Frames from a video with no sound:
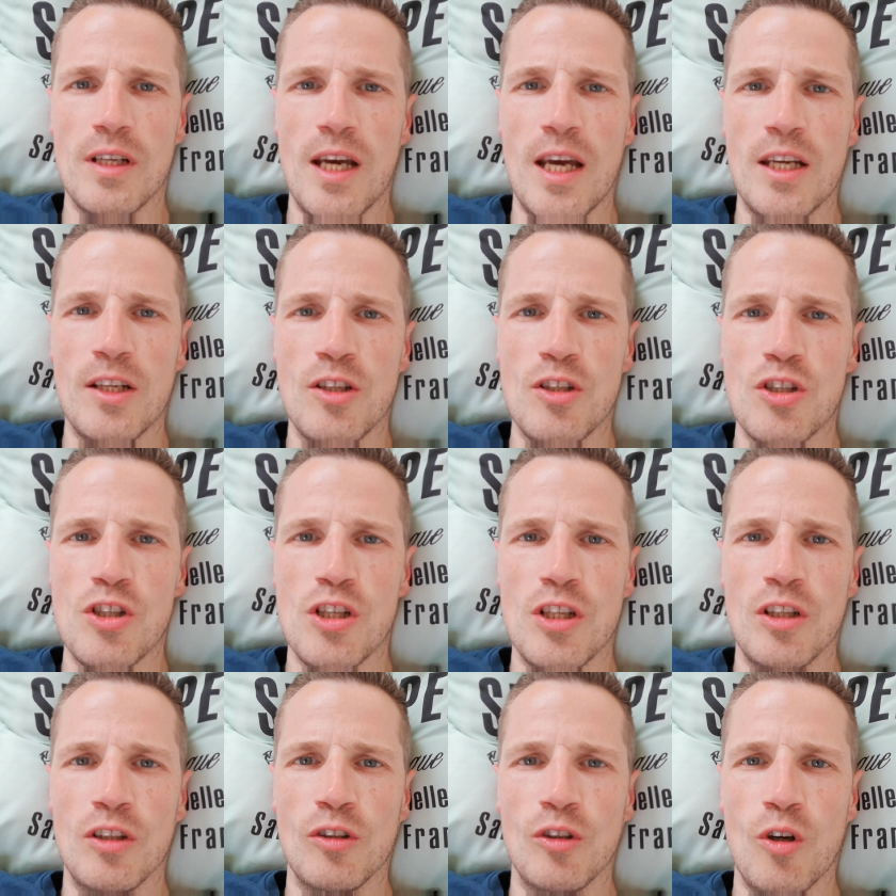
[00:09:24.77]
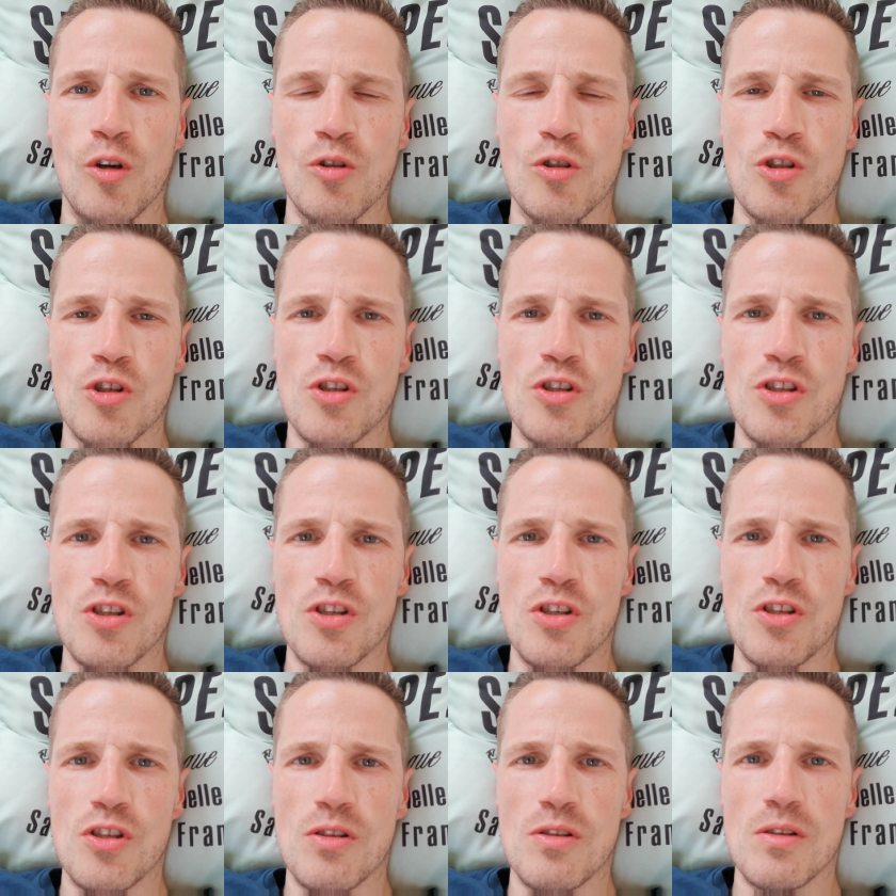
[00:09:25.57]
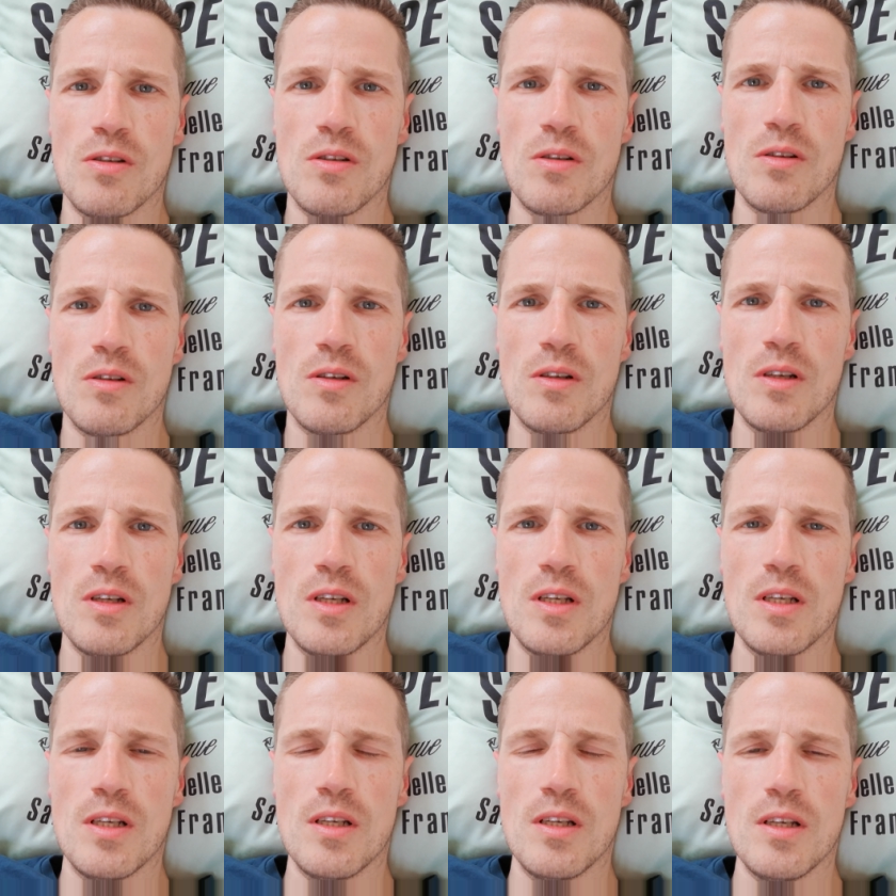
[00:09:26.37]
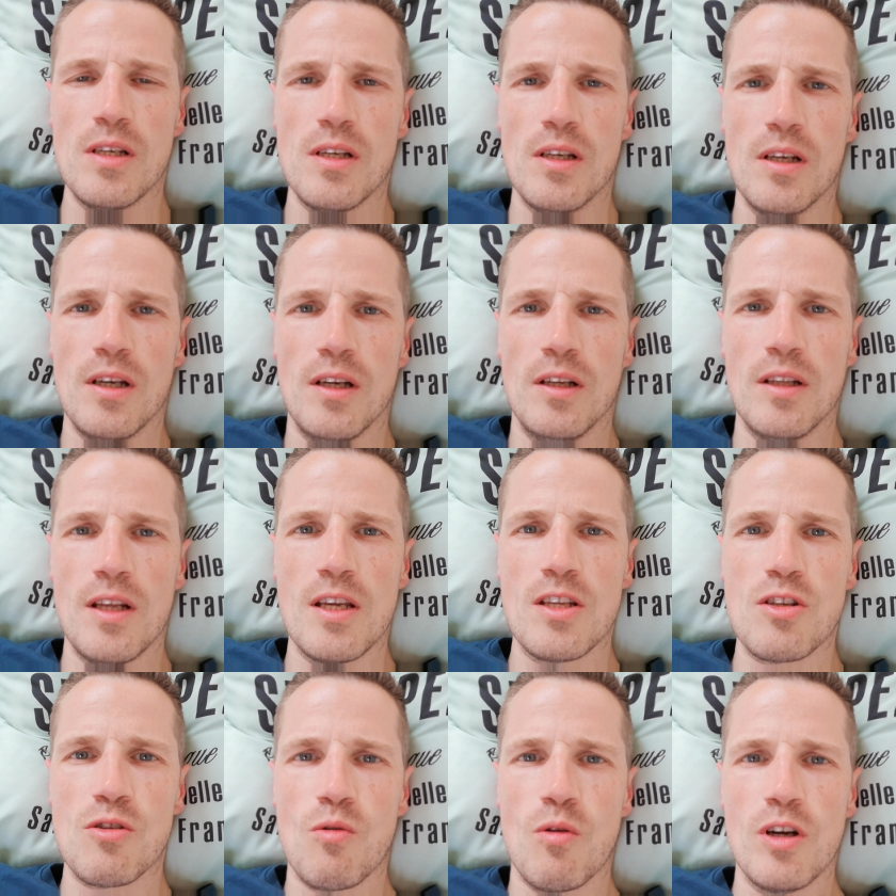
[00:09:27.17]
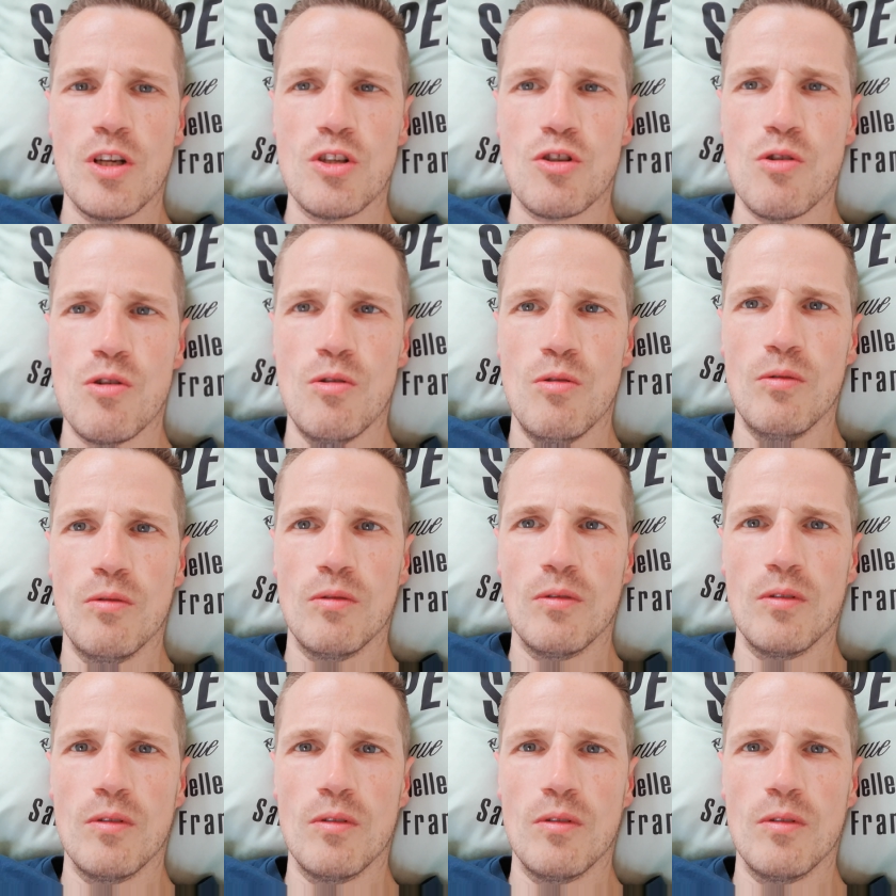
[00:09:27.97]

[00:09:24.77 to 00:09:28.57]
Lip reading: energy and consciousness. And that's quite true.